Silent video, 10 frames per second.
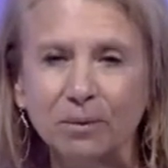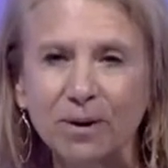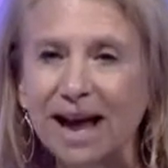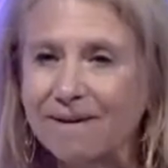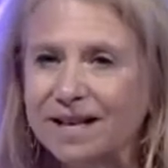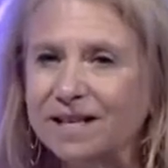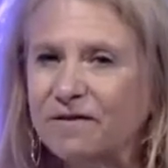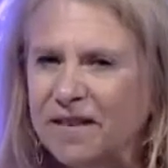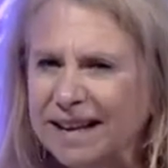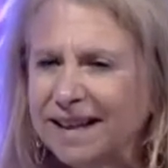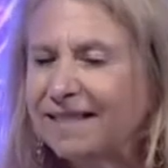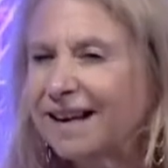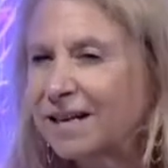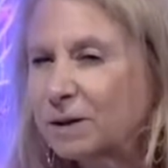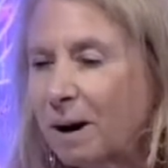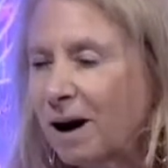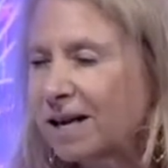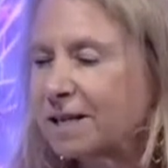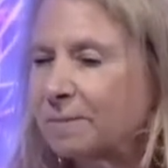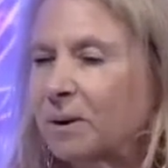We have this feeling that it's
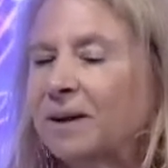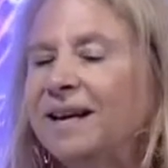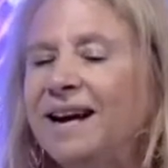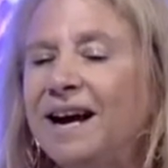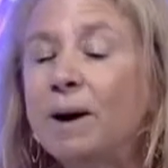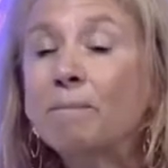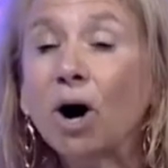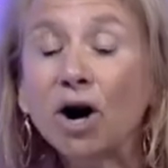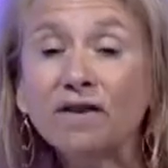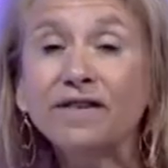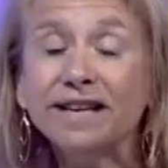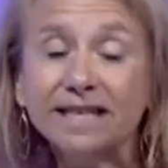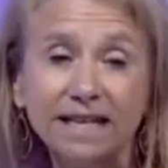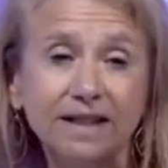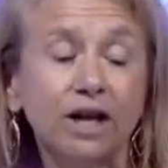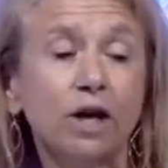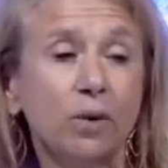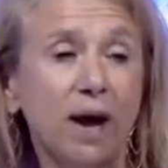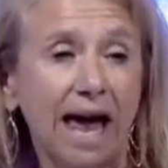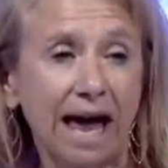possible. Part of it is that the
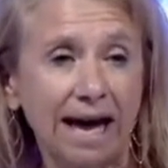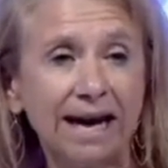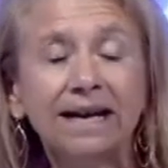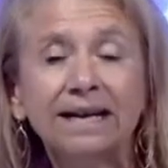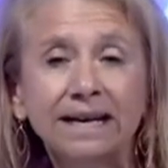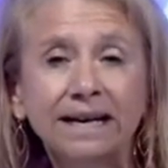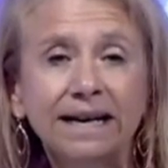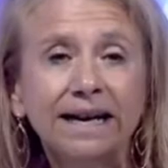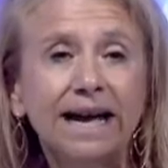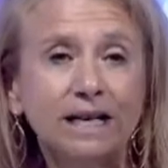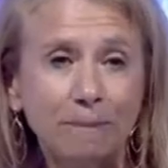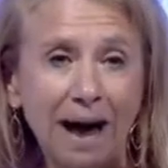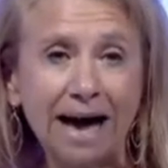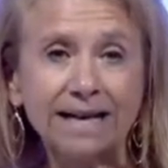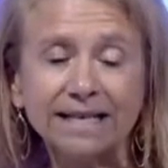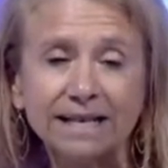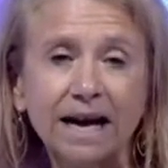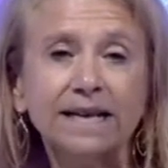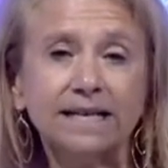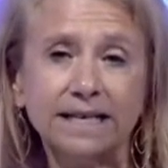UK has passed a
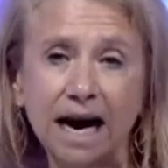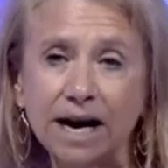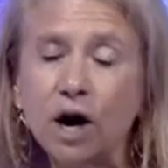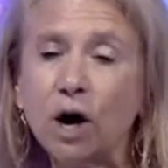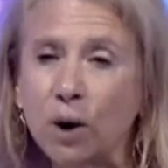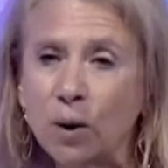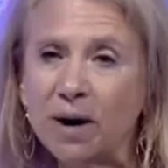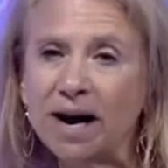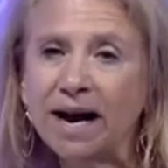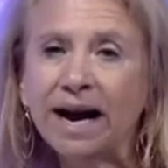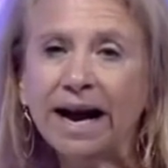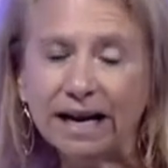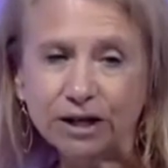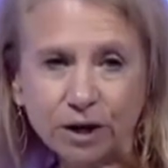design code, and so